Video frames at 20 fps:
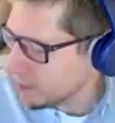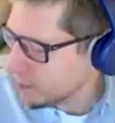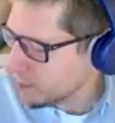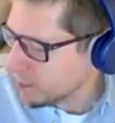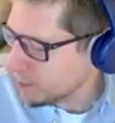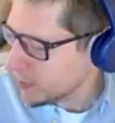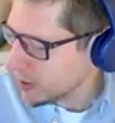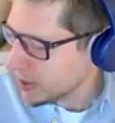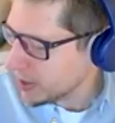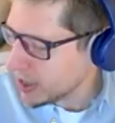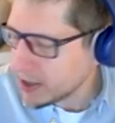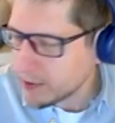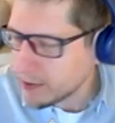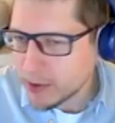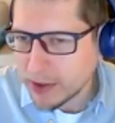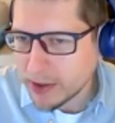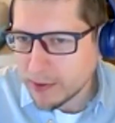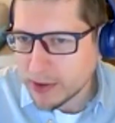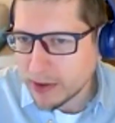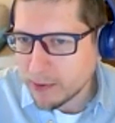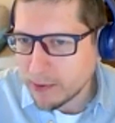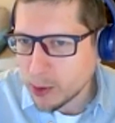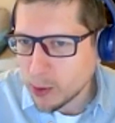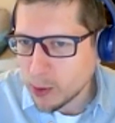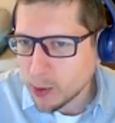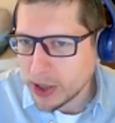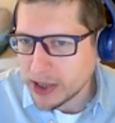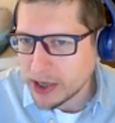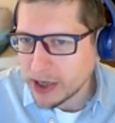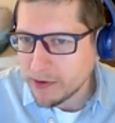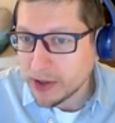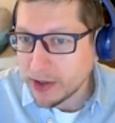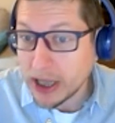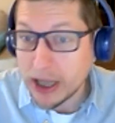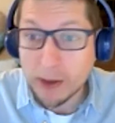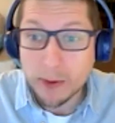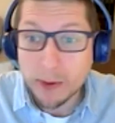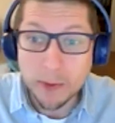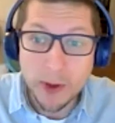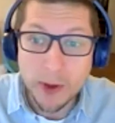they're all quite different,
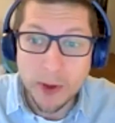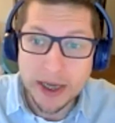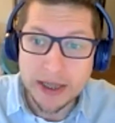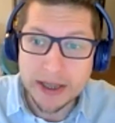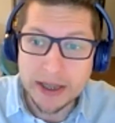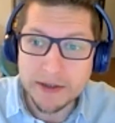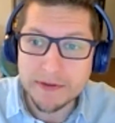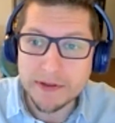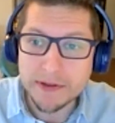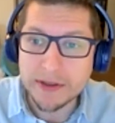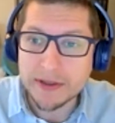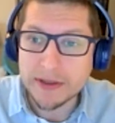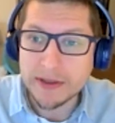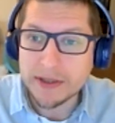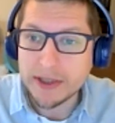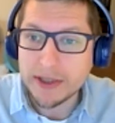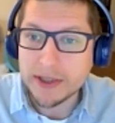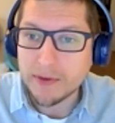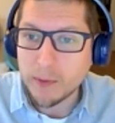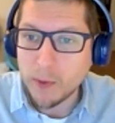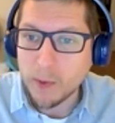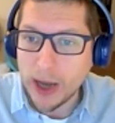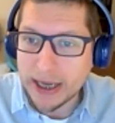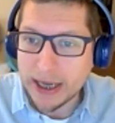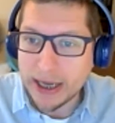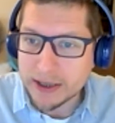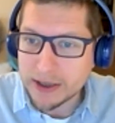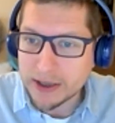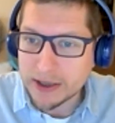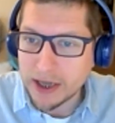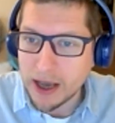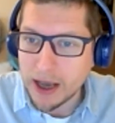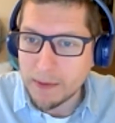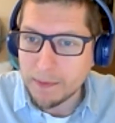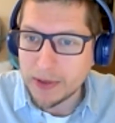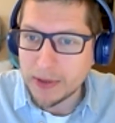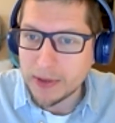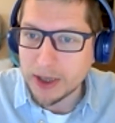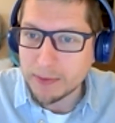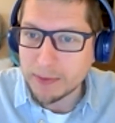and they all work in different ways
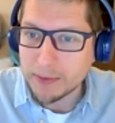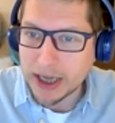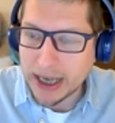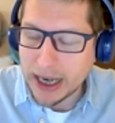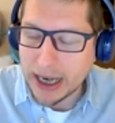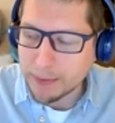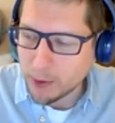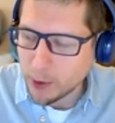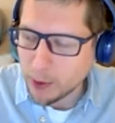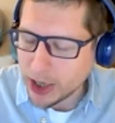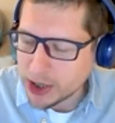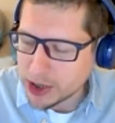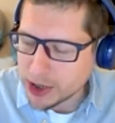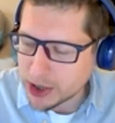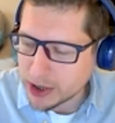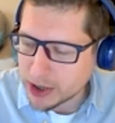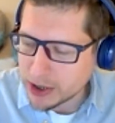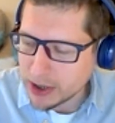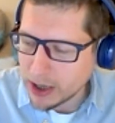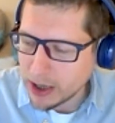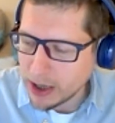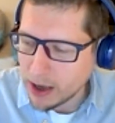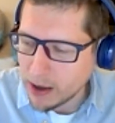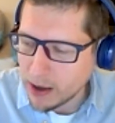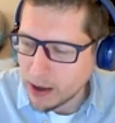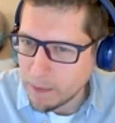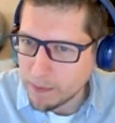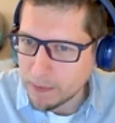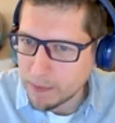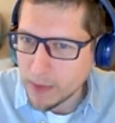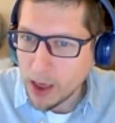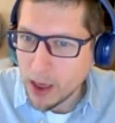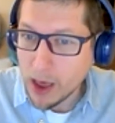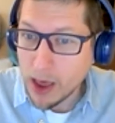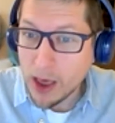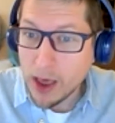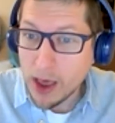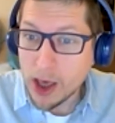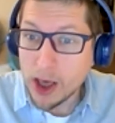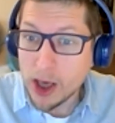in terms of collaboration.
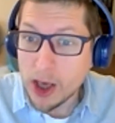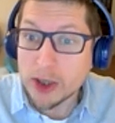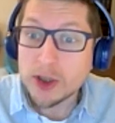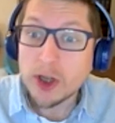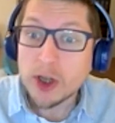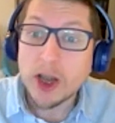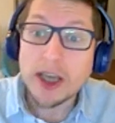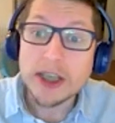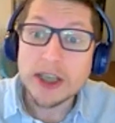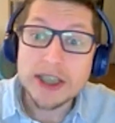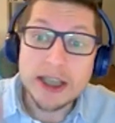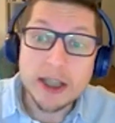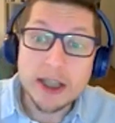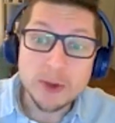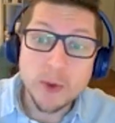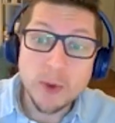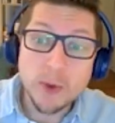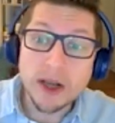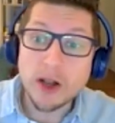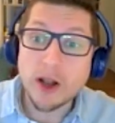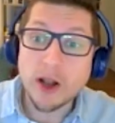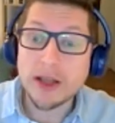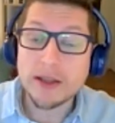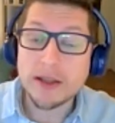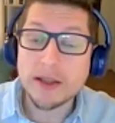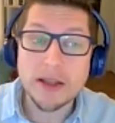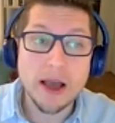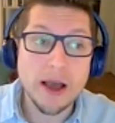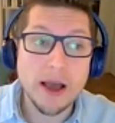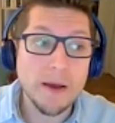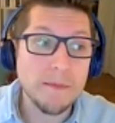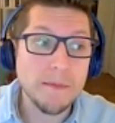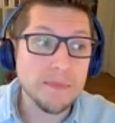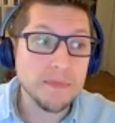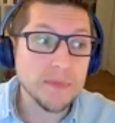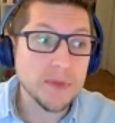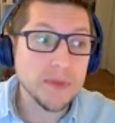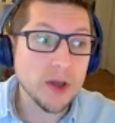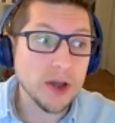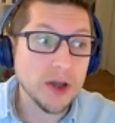So like I said, there's one client
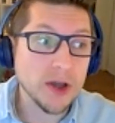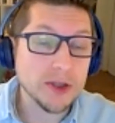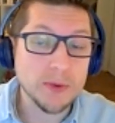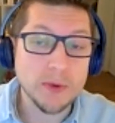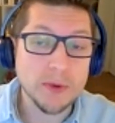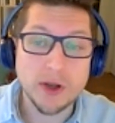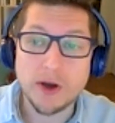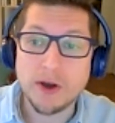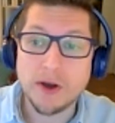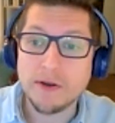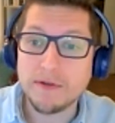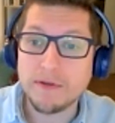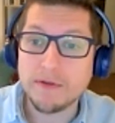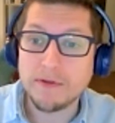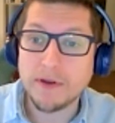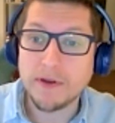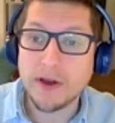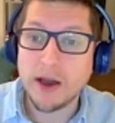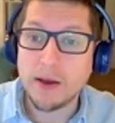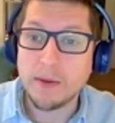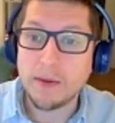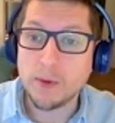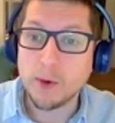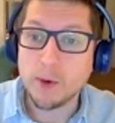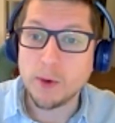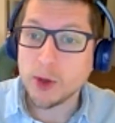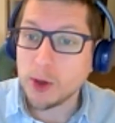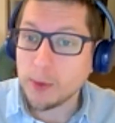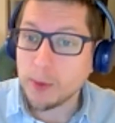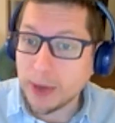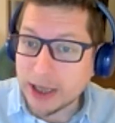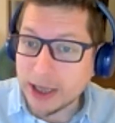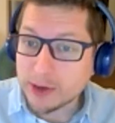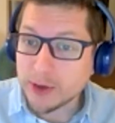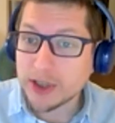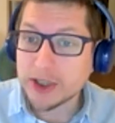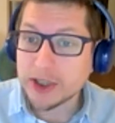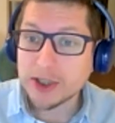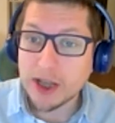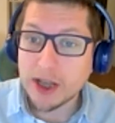that I do a lot of more human
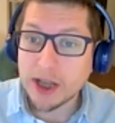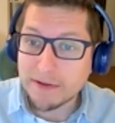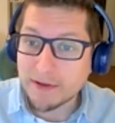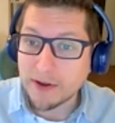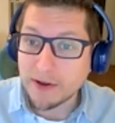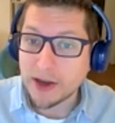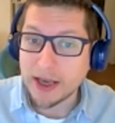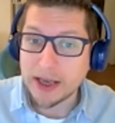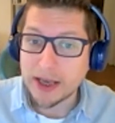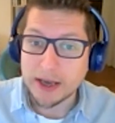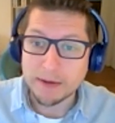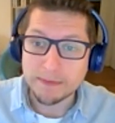interest stuff. I